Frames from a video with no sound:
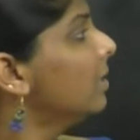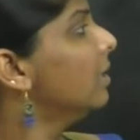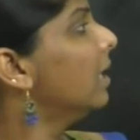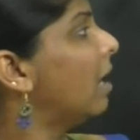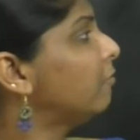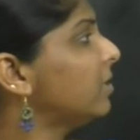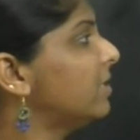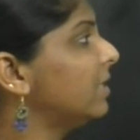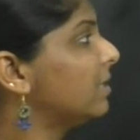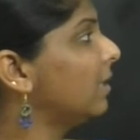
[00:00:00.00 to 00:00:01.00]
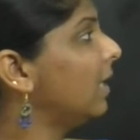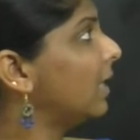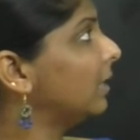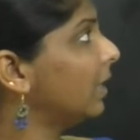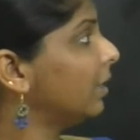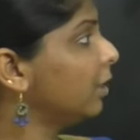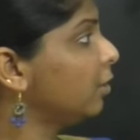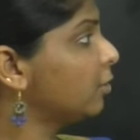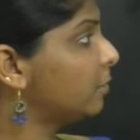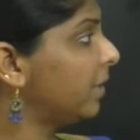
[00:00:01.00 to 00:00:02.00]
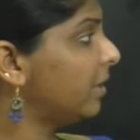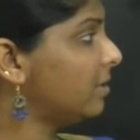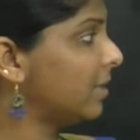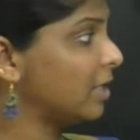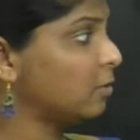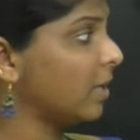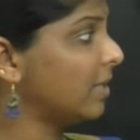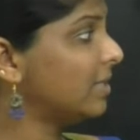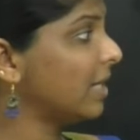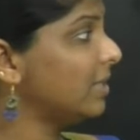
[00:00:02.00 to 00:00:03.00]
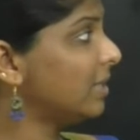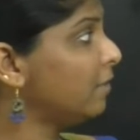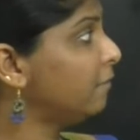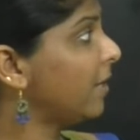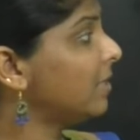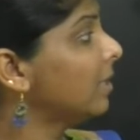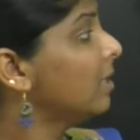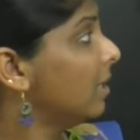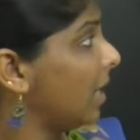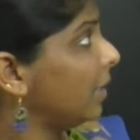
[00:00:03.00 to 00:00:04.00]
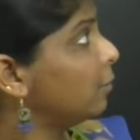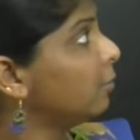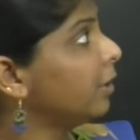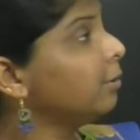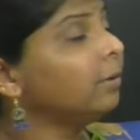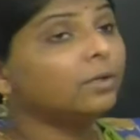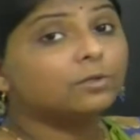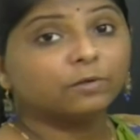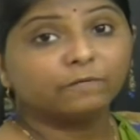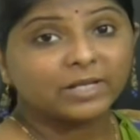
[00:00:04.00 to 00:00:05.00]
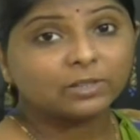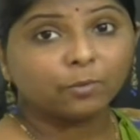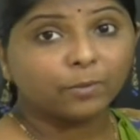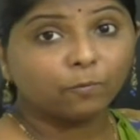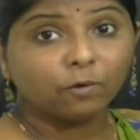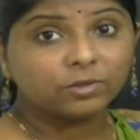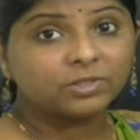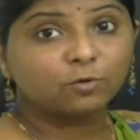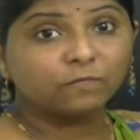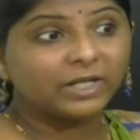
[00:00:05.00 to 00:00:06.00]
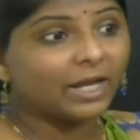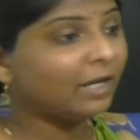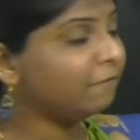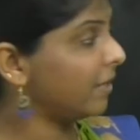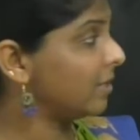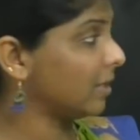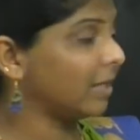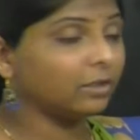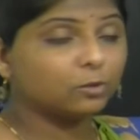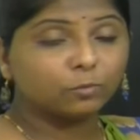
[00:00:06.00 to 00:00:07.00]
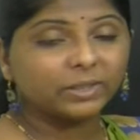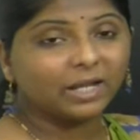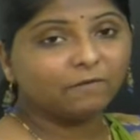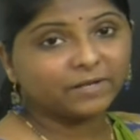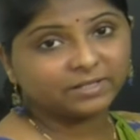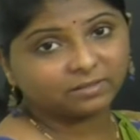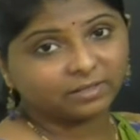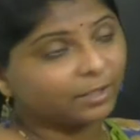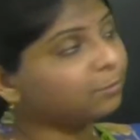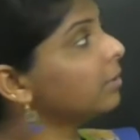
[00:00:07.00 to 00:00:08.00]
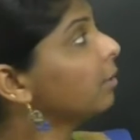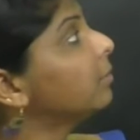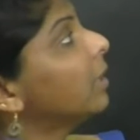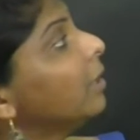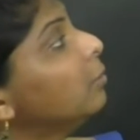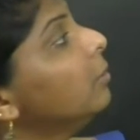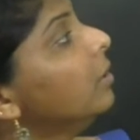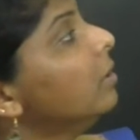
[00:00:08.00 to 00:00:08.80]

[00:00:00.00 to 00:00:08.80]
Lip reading: After seasonal and continuous breeders, next one is senescent phase. I told you. So first was juvenile phase. Juvenile phase andre enu anta gottaytu.